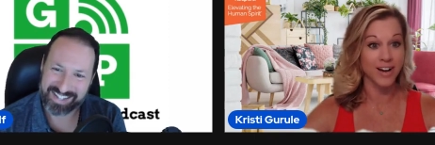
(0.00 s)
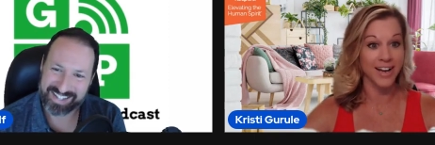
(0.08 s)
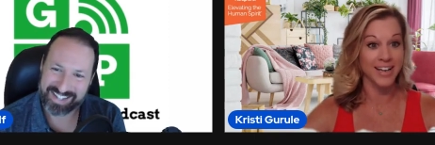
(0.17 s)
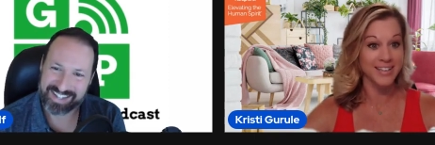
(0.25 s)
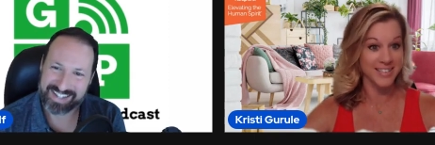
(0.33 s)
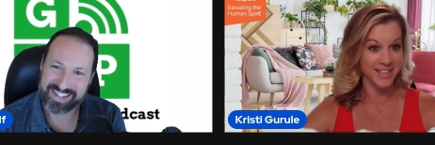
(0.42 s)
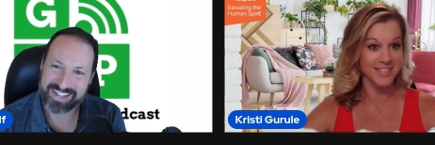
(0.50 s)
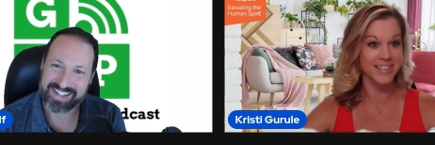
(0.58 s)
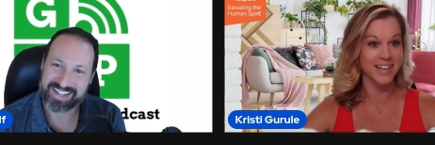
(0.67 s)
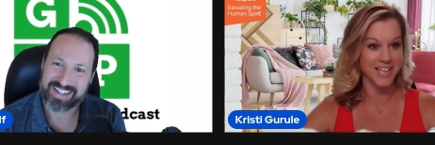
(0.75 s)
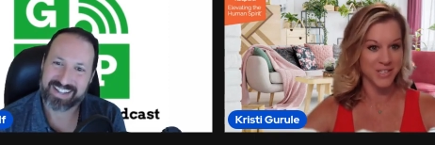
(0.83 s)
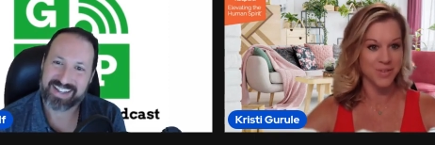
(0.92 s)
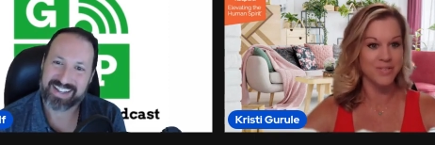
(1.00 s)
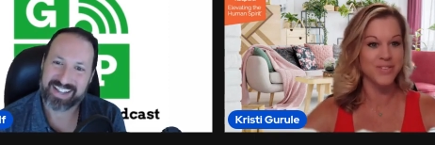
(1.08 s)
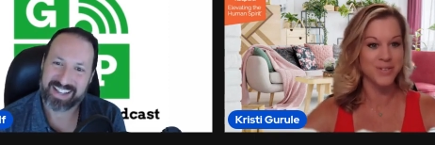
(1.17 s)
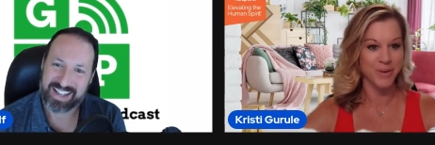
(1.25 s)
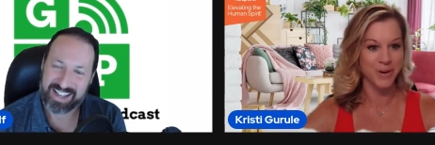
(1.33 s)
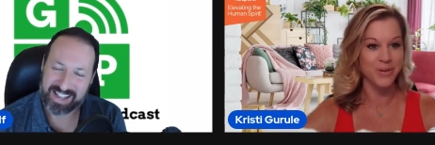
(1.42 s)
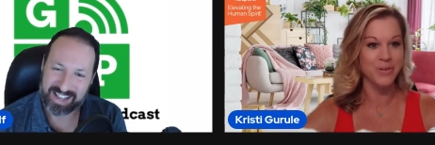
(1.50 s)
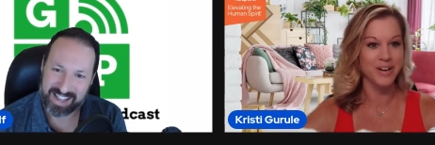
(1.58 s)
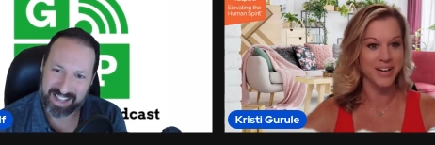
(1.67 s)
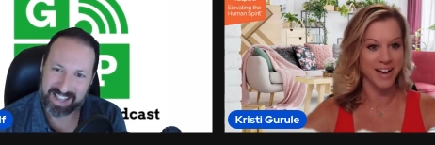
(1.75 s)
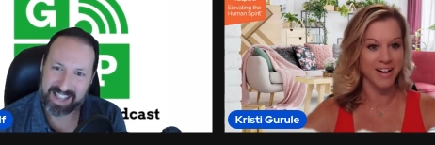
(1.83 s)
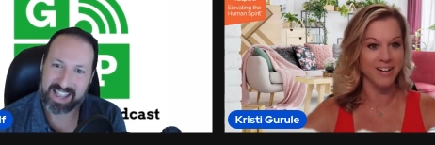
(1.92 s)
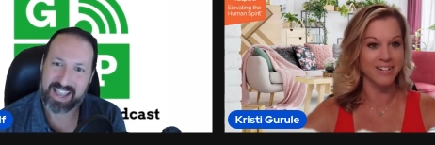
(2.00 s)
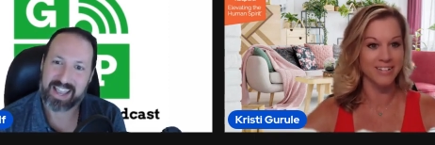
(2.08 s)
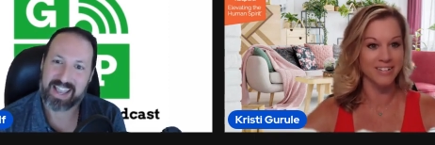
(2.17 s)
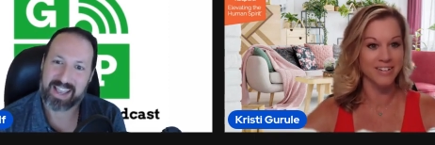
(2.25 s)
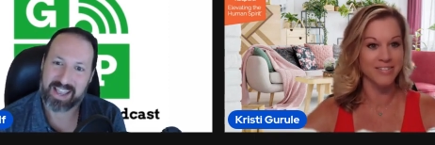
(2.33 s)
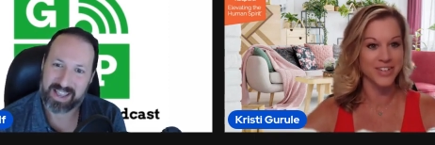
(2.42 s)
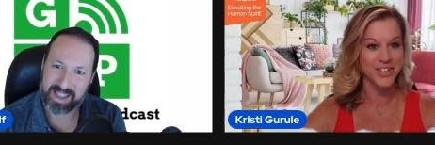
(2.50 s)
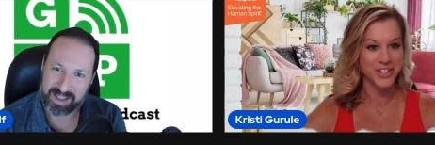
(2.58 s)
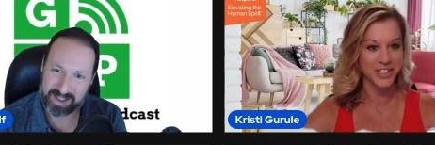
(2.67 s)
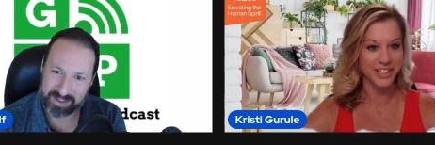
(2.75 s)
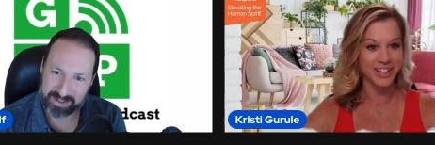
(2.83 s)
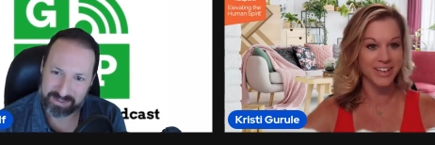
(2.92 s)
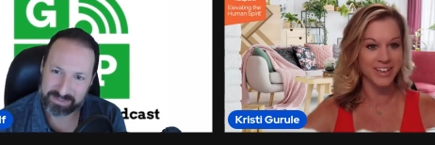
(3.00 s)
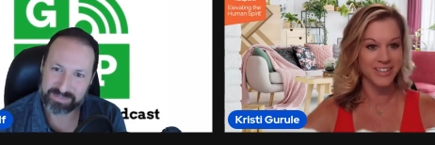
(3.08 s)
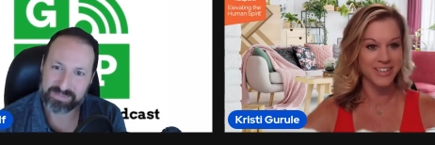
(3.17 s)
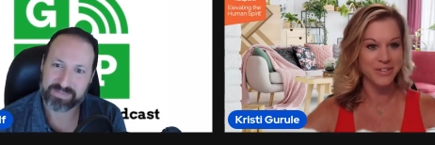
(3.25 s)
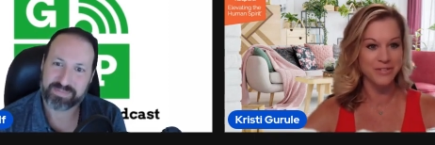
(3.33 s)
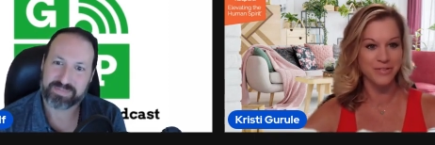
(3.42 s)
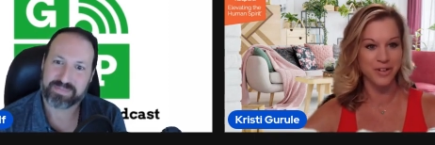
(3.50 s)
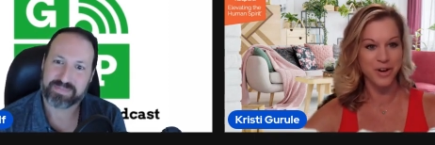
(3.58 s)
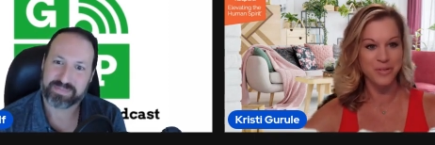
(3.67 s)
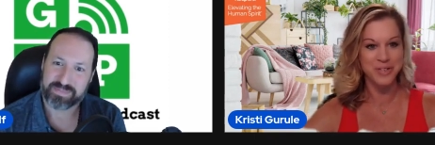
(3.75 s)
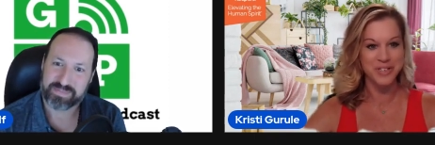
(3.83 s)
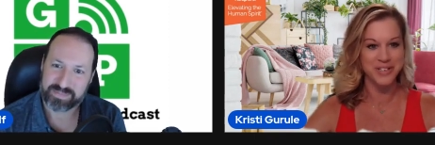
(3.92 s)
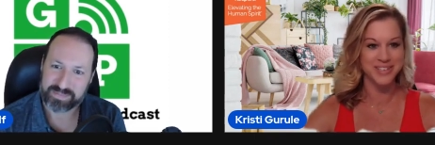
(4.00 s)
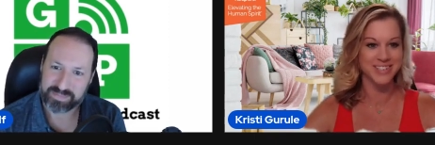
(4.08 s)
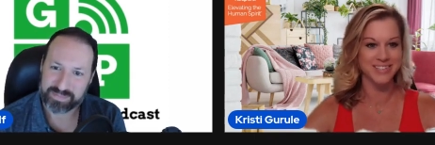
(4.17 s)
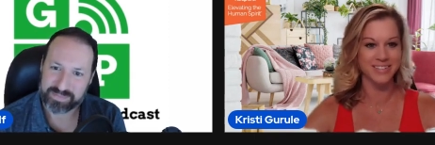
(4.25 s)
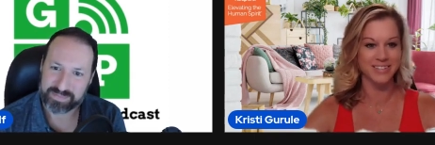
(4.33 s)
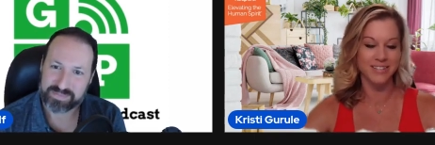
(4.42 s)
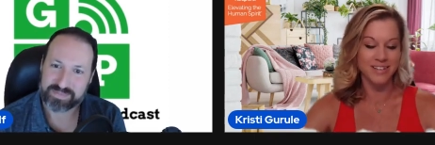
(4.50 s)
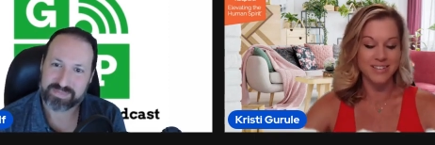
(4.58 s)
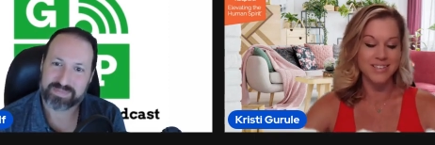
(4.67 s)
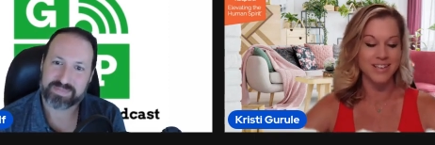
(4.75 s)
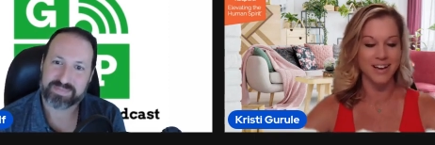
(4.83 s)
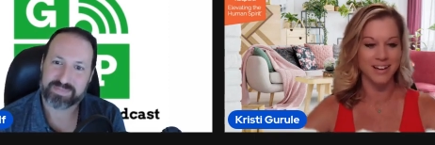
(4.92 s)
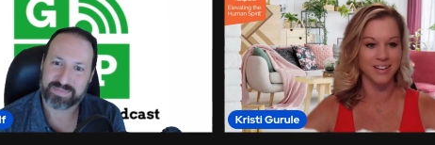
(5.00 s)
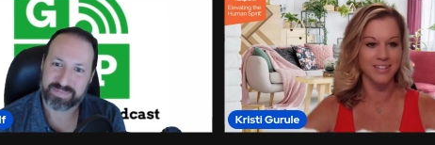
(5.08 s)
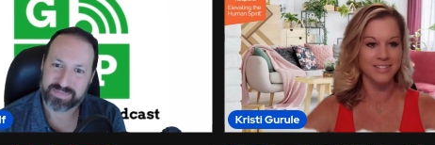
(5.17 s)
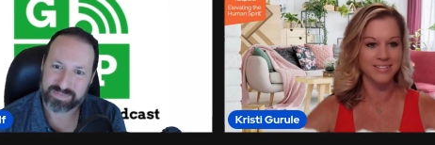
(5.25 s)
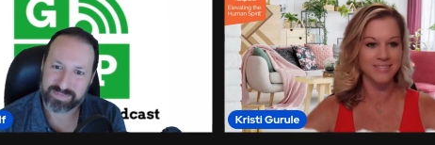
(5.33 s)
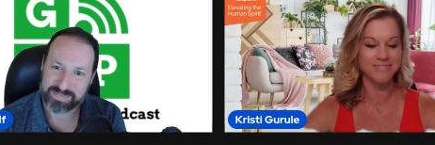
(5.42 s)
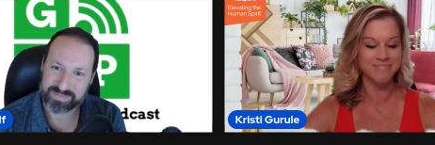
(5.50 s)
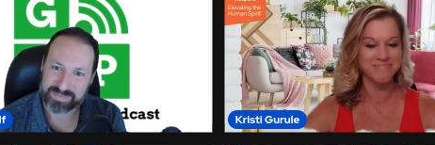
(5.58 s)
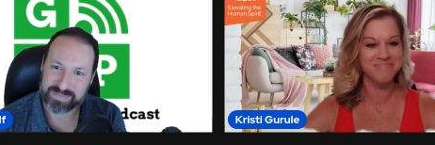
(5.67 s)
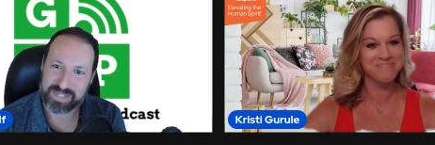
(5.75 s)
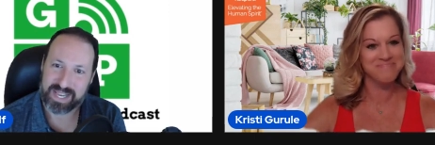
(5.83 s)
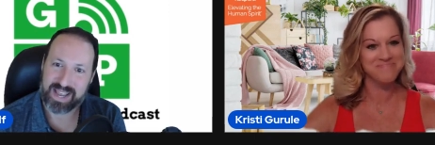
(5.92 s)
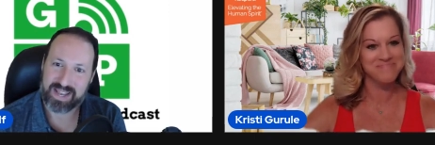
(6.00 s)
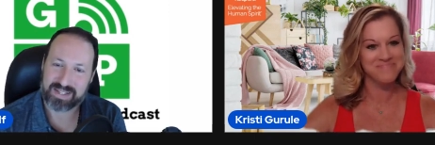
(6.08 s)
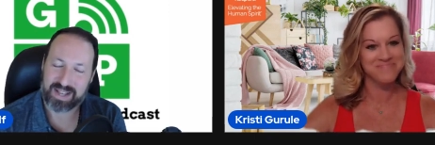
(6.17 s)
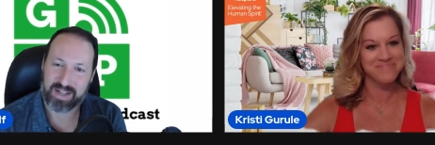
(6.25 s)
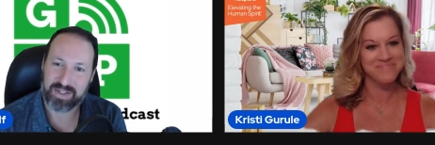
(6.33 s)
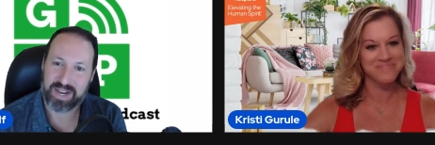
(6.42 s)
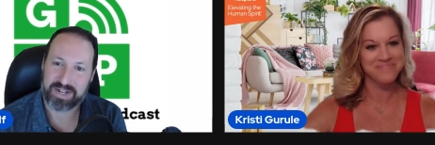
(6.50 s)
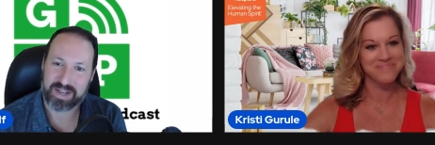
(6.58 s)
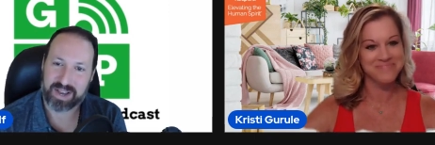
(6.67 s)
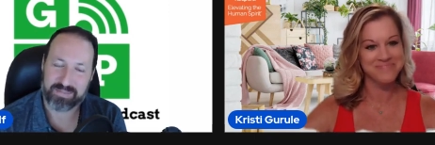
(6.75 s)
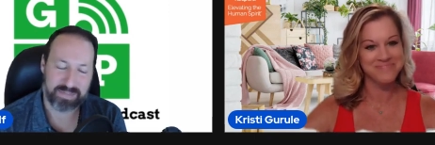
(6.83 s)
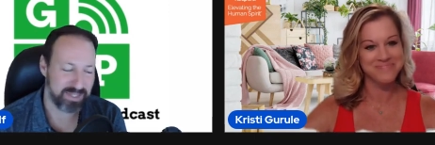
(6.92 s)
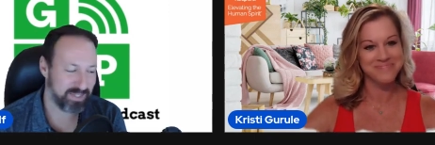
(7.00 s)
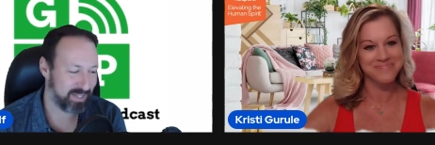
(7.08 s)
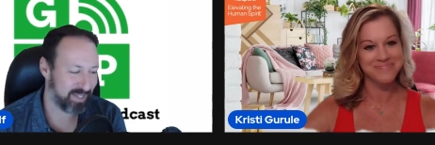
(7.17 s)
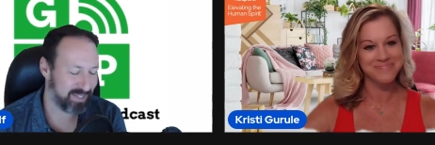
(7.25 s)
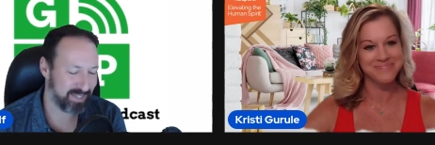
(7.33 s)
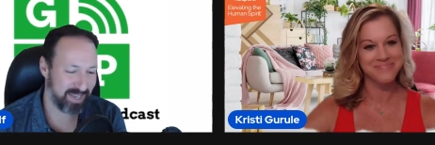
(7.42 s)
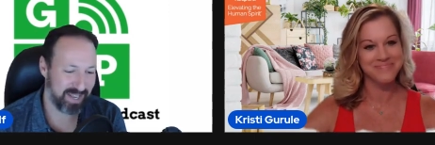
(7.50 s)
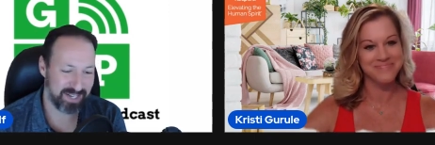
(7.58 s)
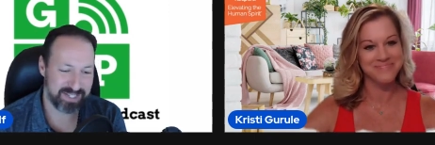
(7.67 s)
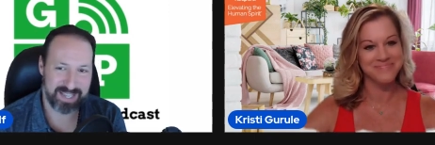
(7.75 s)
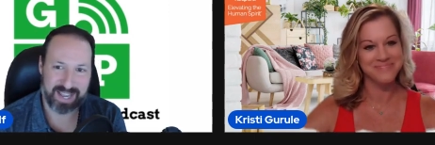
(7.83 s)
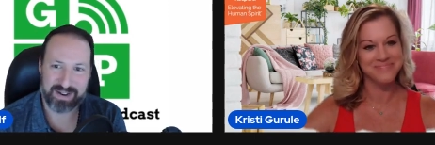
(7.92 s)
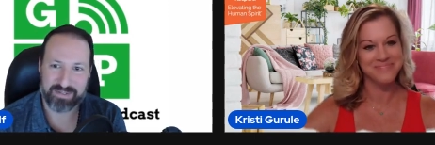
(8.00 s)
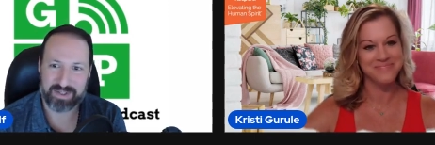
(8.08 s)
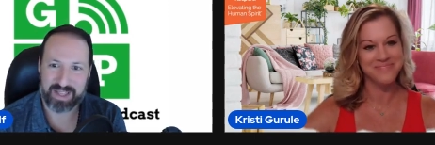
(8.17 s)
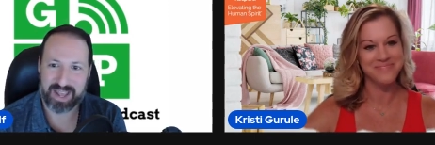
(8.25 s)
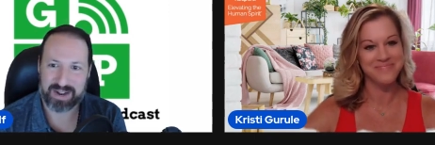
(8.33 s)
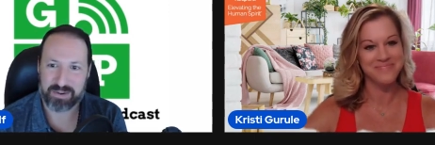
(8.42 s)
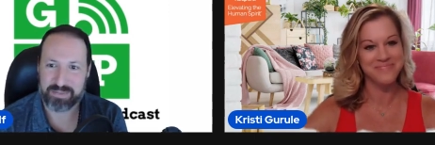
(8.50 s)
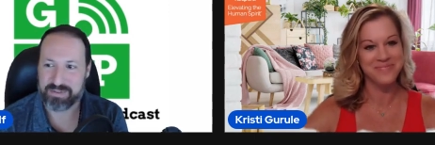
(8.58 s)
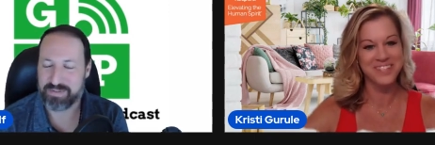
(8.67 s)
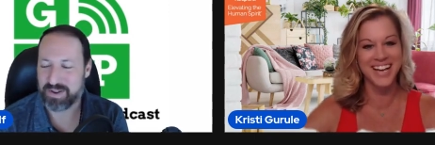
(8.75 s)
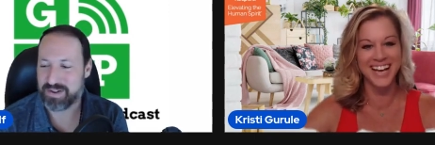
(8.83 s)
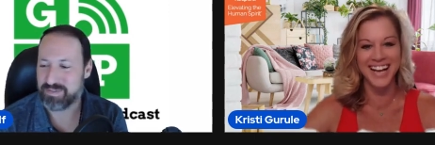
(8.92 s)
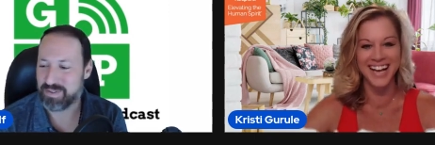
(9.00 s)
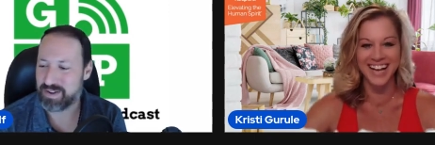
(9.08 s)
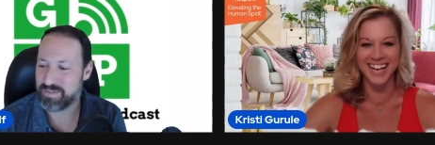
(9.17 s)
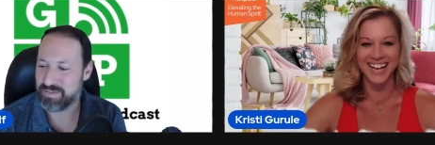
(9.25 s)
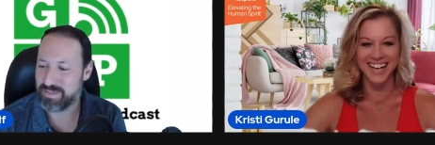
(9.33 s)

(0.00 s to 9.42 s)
Speaker 1: right? Since last we've spoke, we're now officially into fall, which is exciting.
Speaker 2: Yeah, holiday time. Let's let's get excited for that. It'll be fun, fun,